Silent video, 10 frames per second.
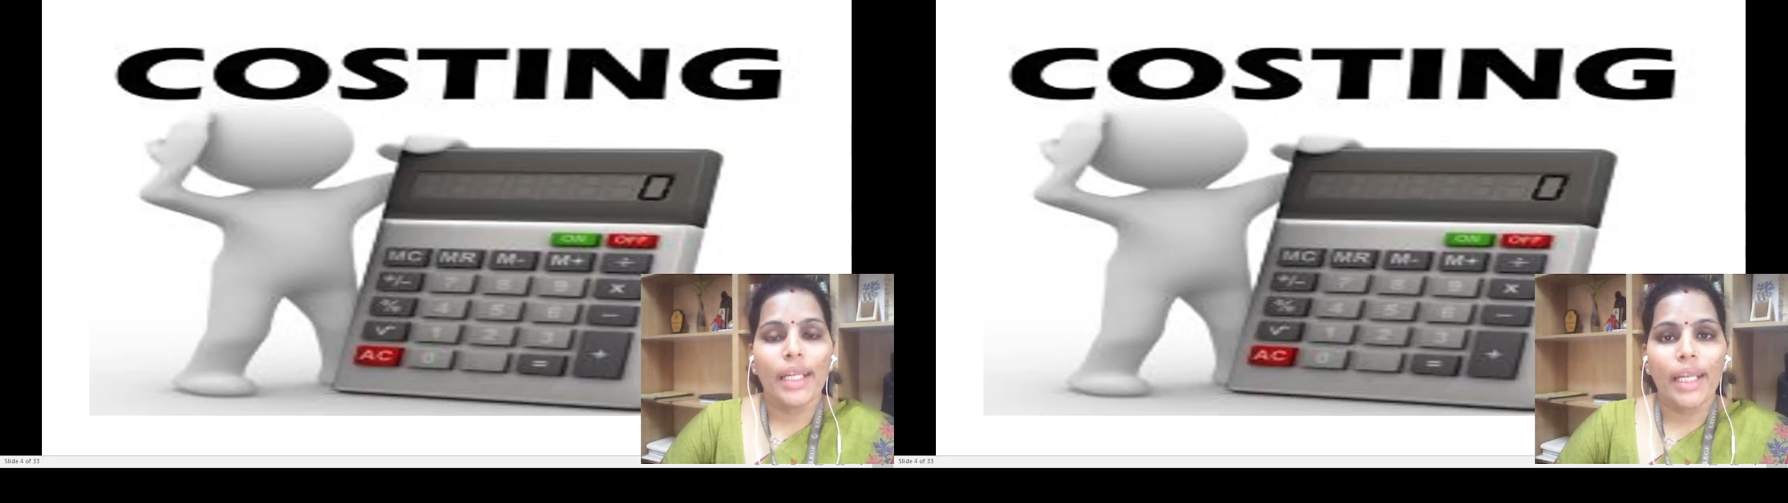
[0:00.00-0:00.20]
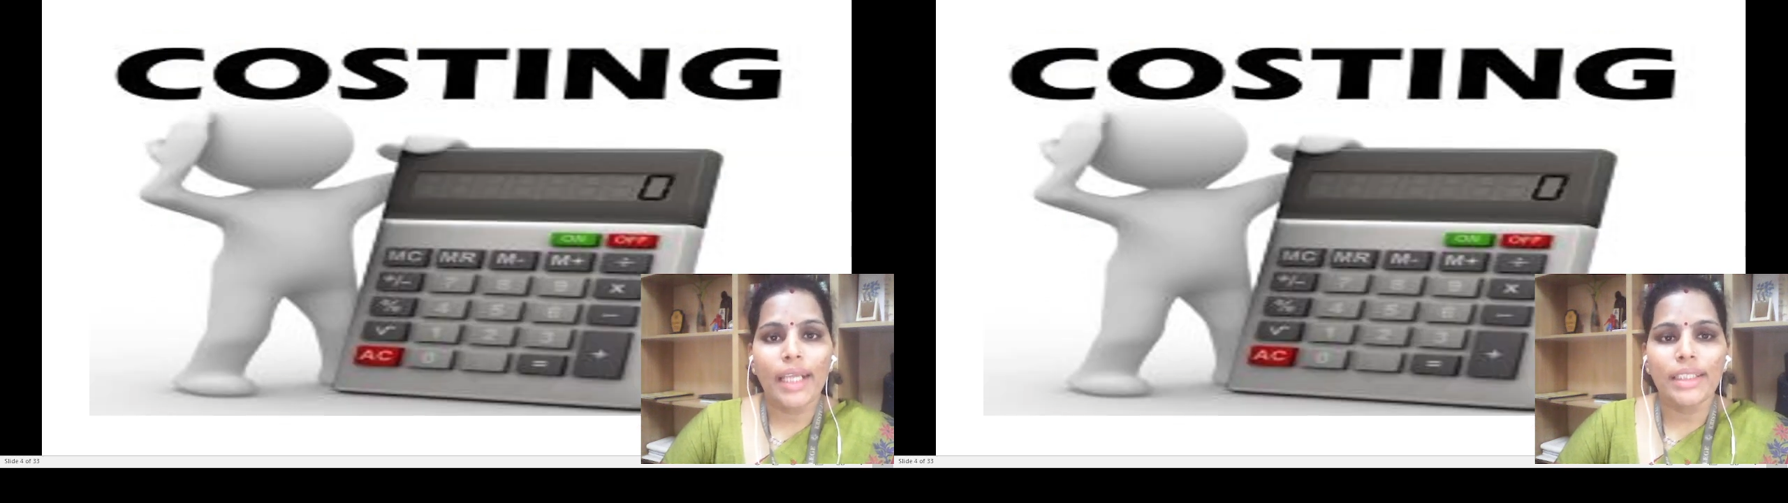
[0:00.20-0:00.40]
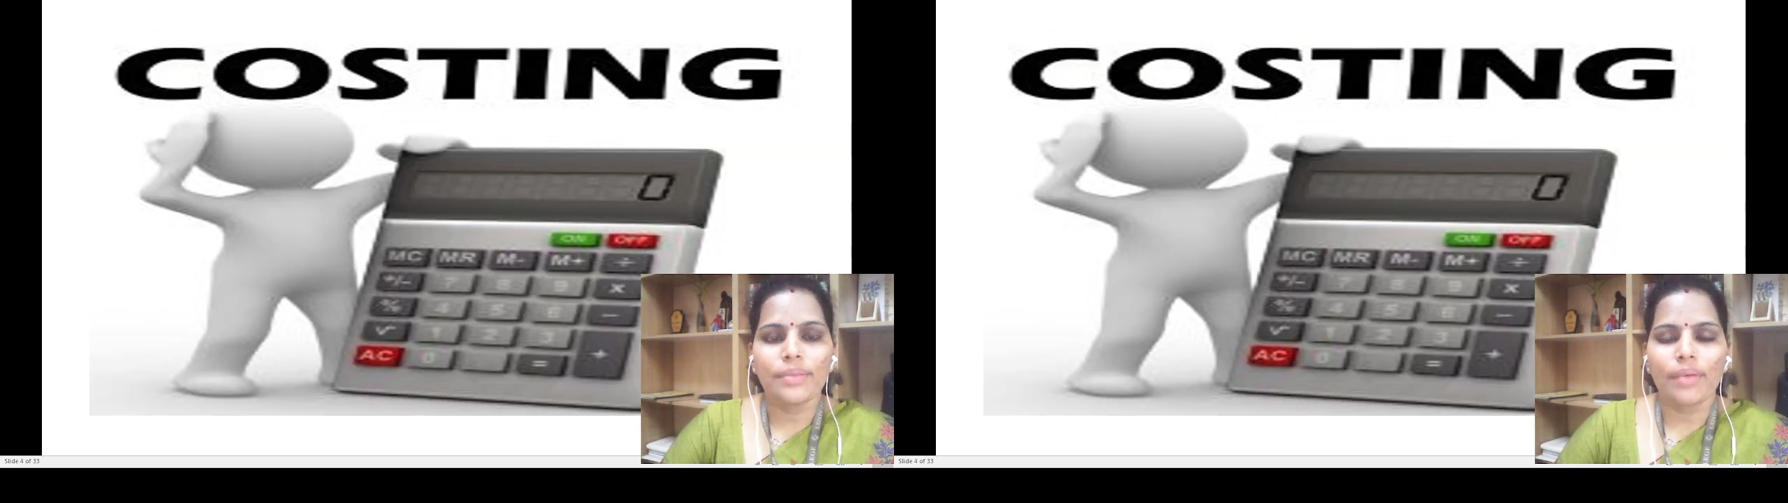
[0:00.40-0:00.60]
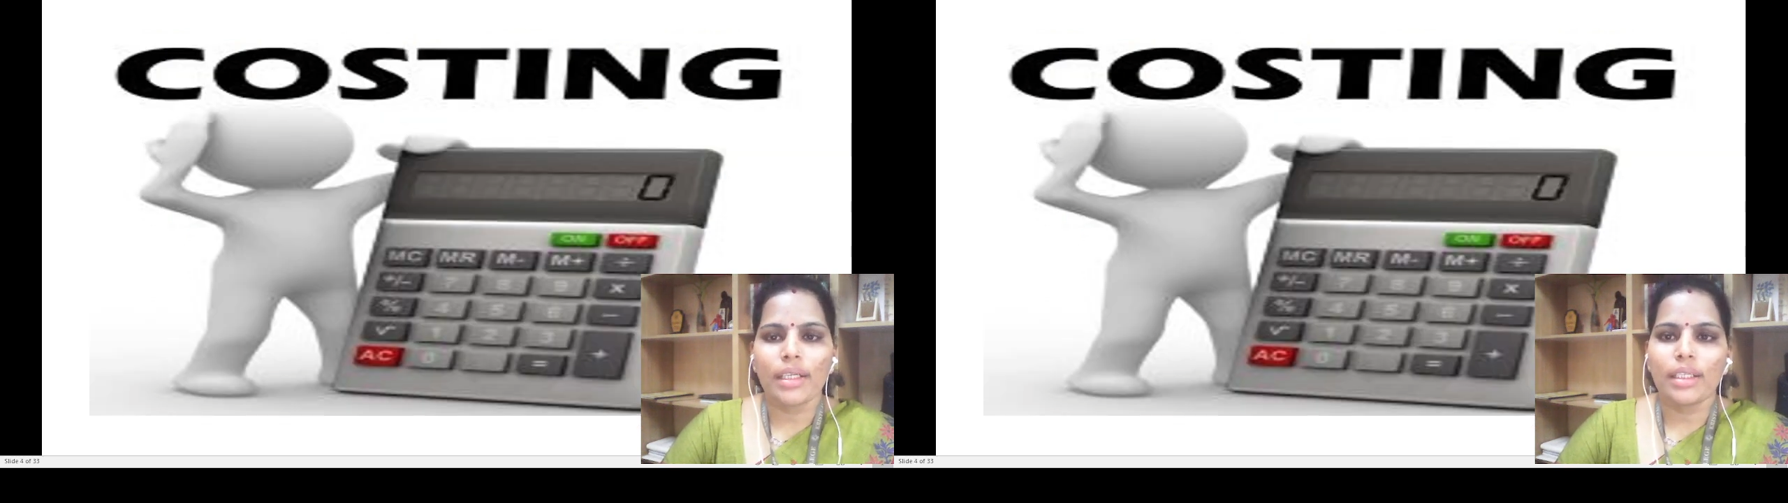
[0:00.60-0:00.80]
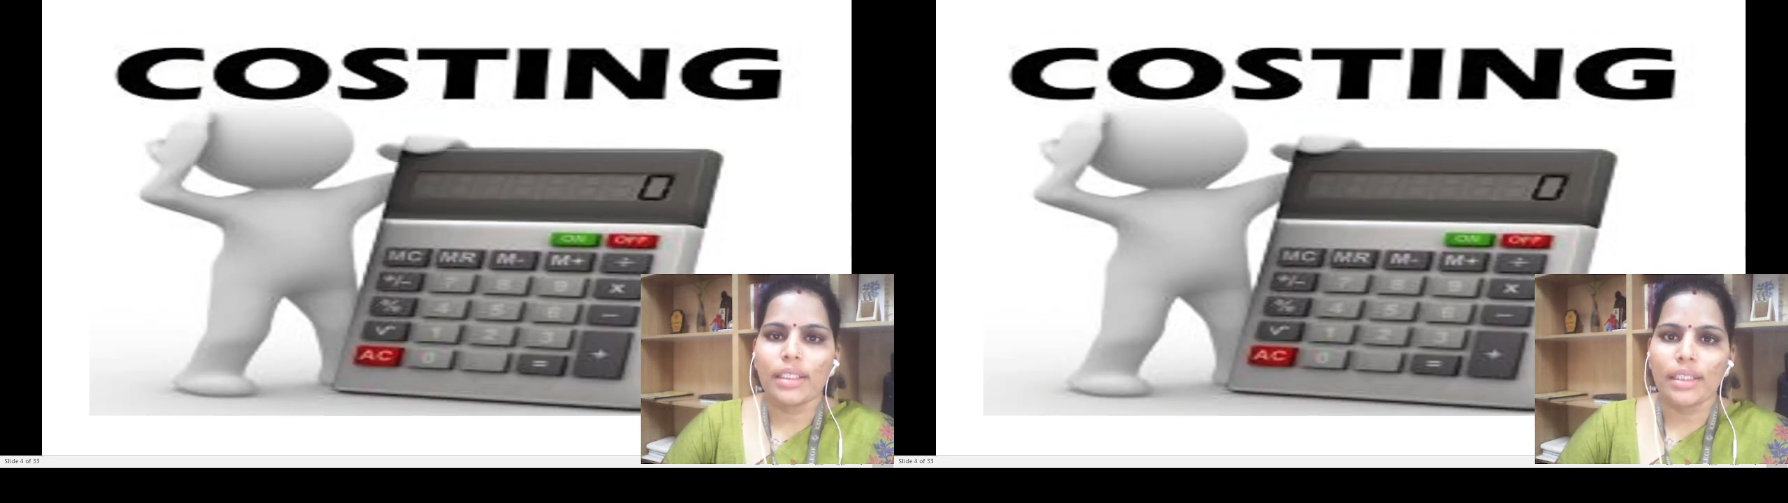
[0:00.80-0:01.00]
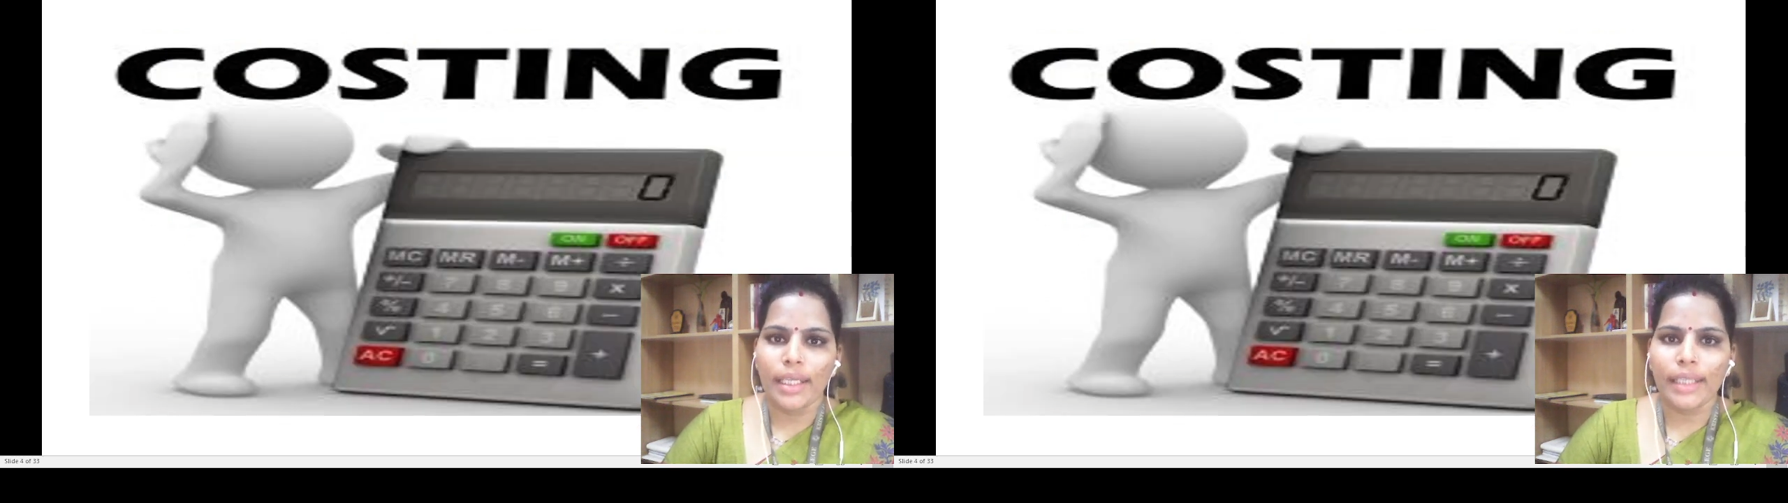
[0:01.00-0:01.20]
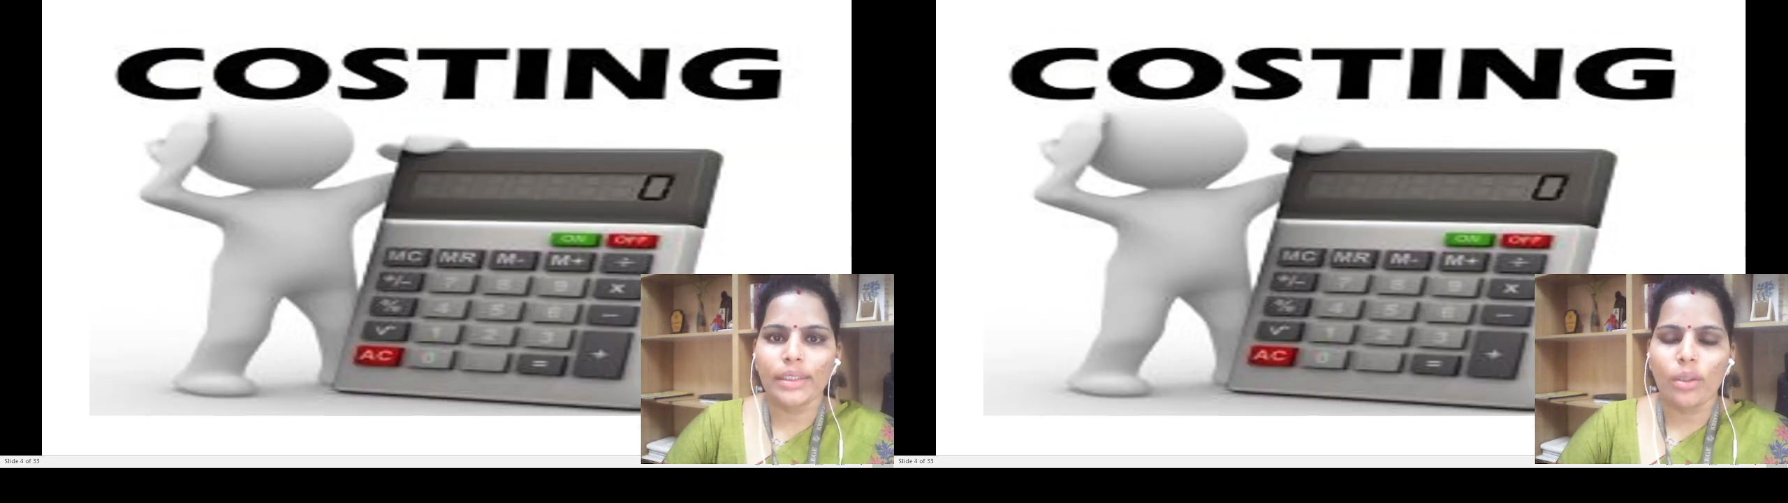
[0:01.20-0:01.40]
Next one, the next